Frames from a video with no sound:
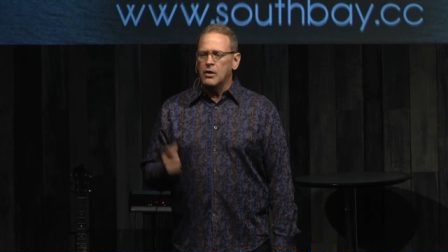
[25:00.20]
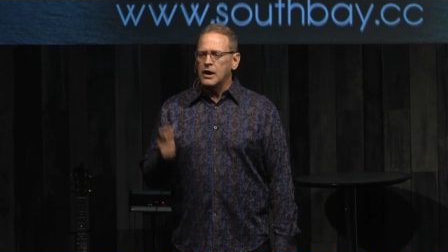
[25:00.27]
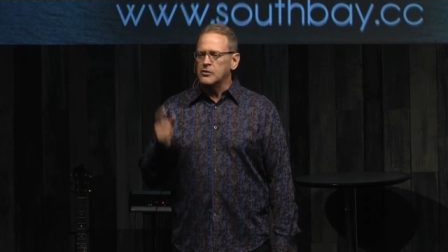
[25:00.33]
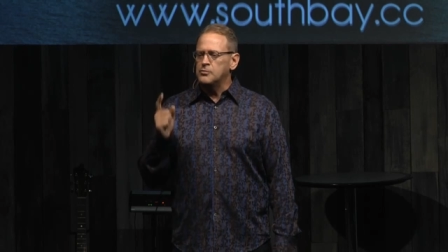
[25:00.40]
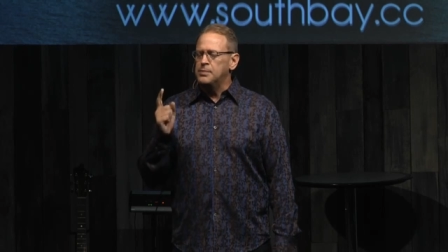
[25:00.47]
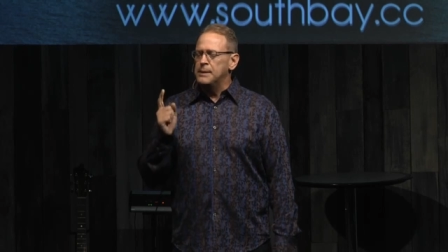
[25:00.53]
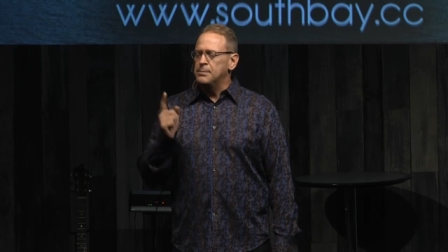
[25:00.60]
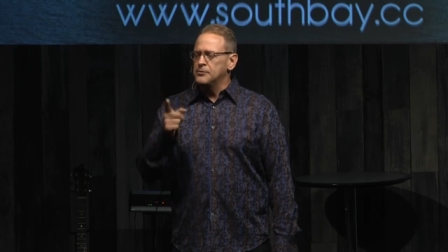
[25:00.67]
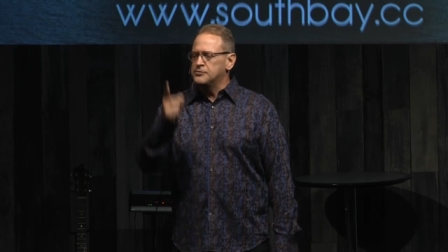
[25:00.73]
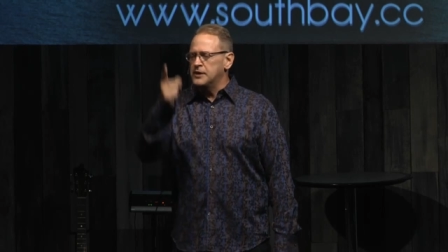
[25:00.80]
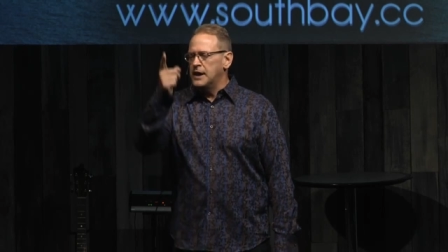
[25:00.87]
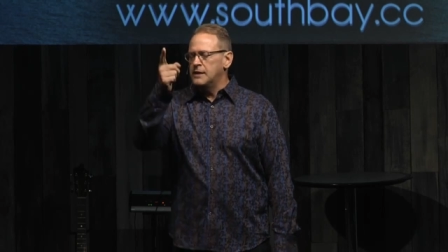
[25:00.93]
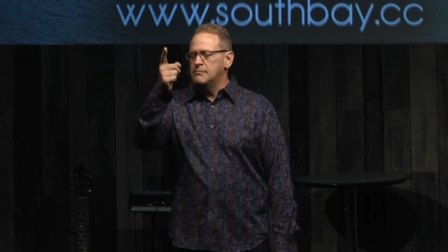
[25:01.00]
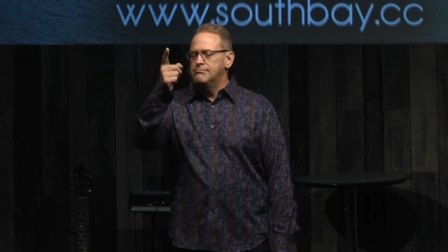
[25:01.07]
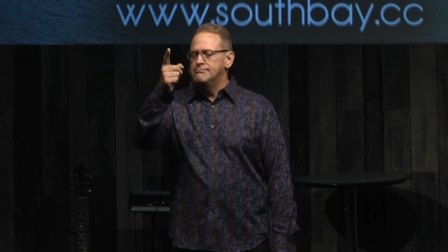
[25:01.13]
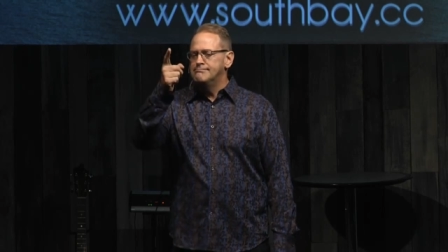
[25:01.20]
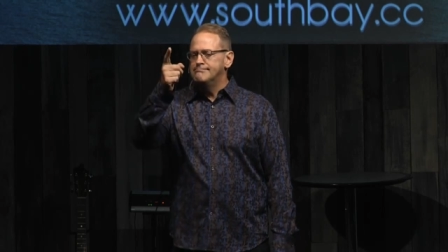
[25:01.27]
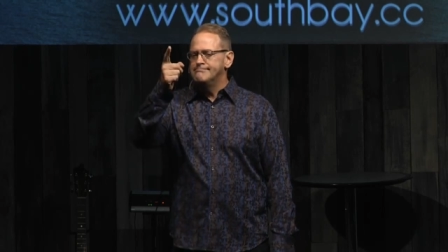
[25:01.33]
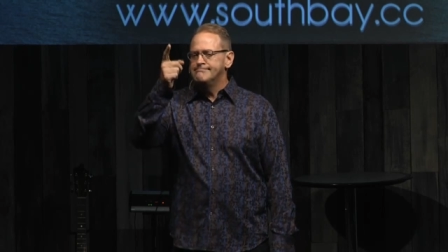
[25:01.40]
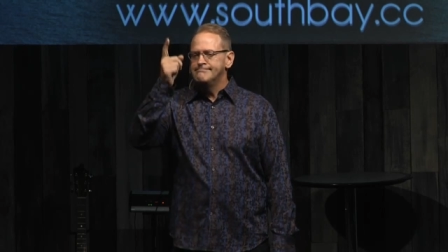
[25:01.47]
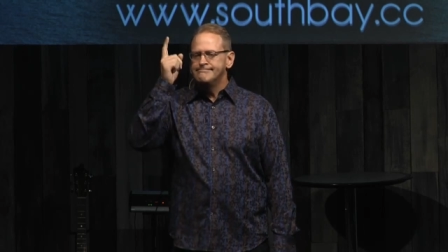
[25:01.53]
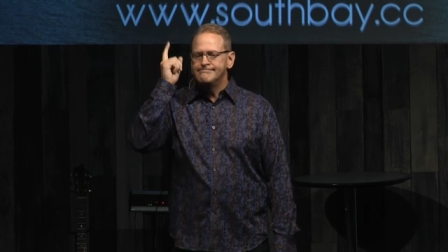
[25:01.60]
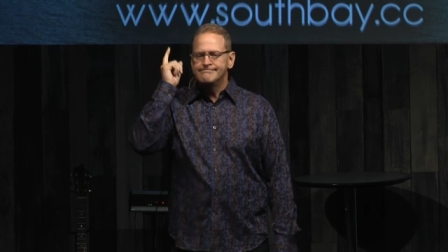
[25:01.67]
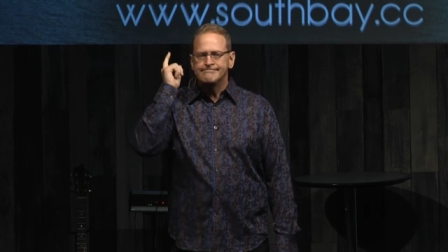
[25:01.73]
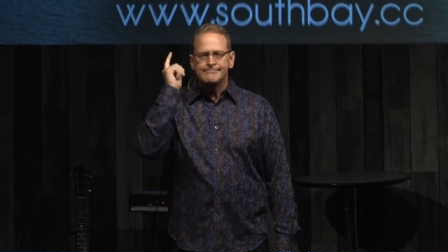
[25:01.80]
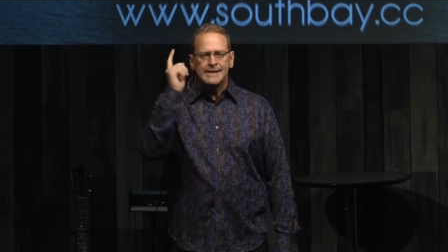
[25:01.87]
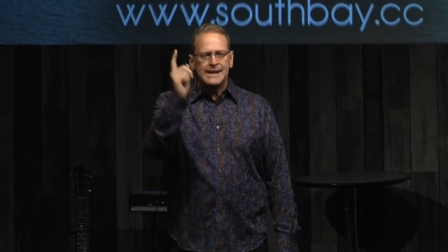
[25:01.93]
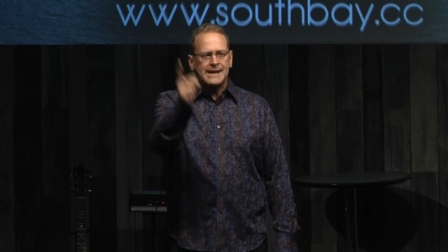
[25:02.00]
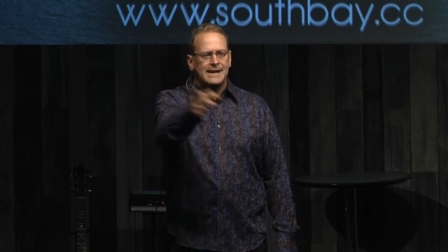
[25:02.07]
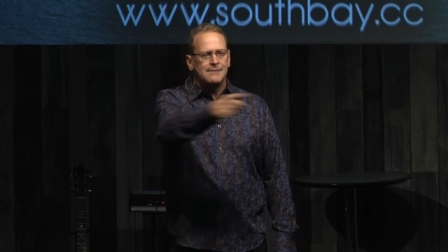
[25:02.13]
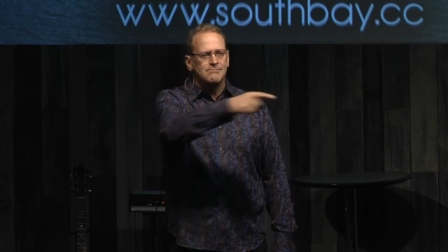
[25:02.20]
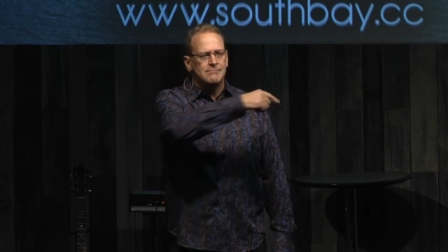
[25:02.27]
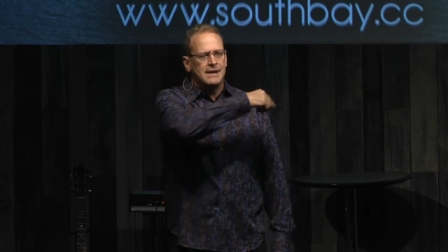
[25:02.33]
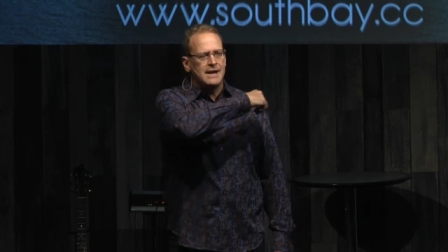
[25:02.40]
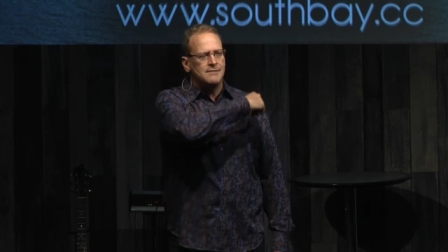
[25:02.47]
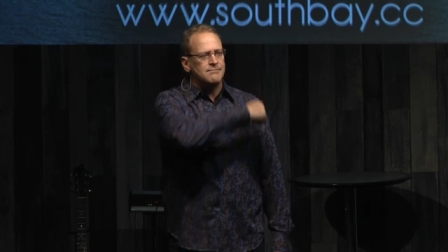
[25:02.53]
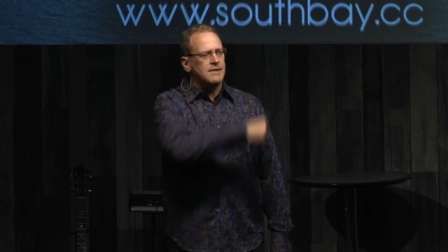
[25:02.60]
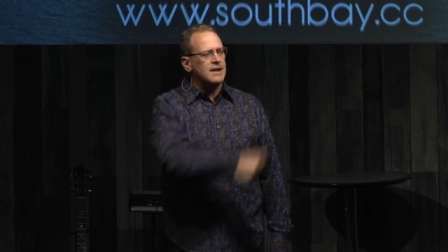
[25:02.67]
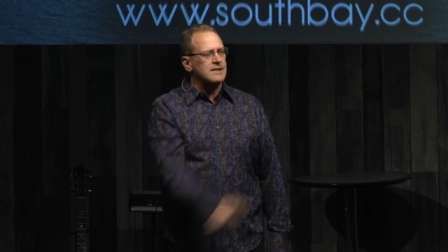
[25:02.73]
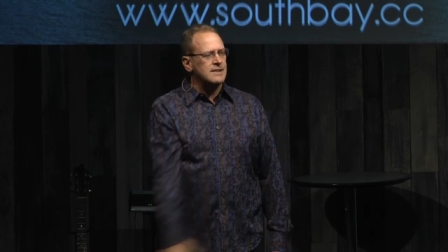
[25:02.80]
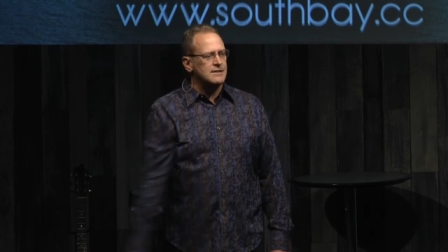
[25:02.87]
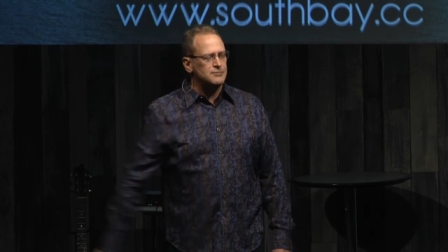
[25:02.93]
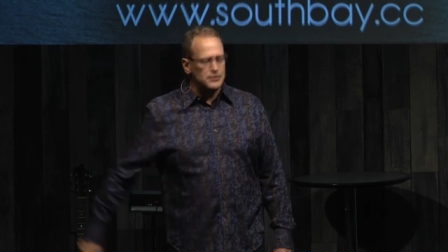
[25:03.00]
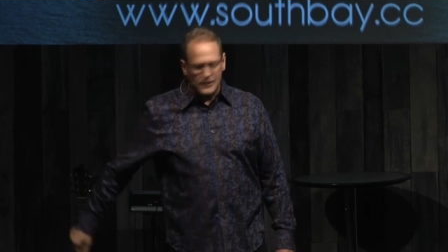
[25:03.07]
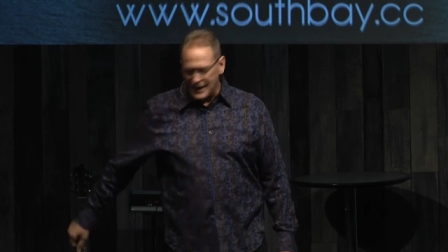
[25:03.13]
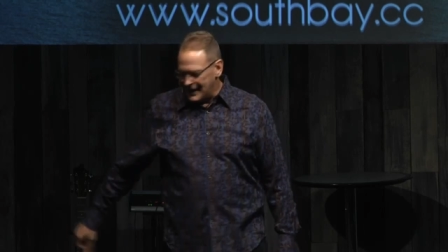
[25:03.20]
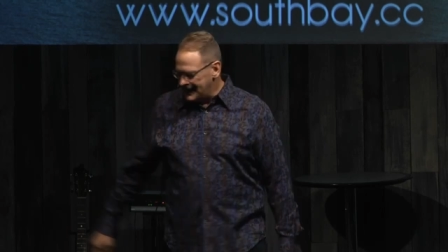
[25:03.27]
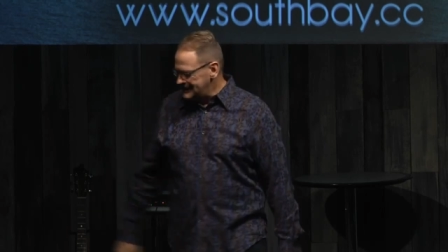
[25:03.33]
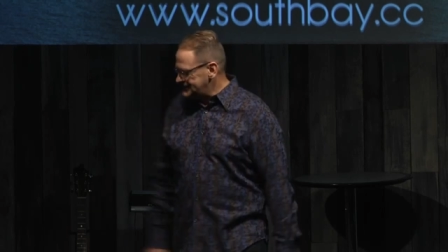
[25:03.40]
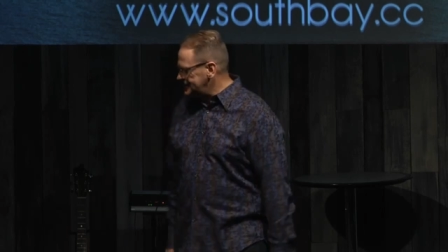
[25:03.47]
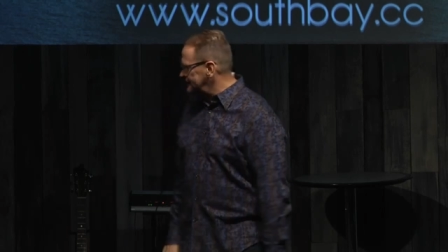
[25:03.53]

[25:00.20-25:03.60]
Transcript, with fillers: God's people said, Amen. Love you guys.